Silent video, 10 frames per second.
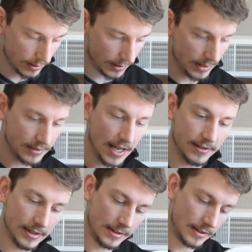it
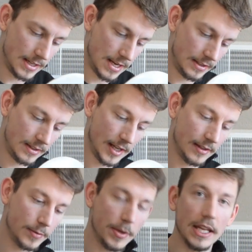says it's a
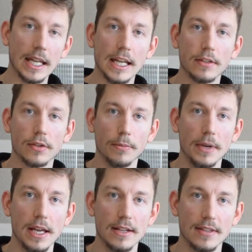D6, but Ian has told
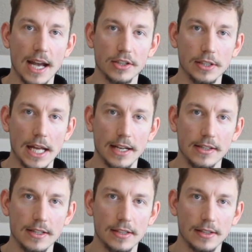me it's actually not a
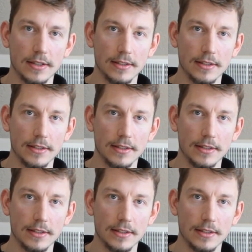D6.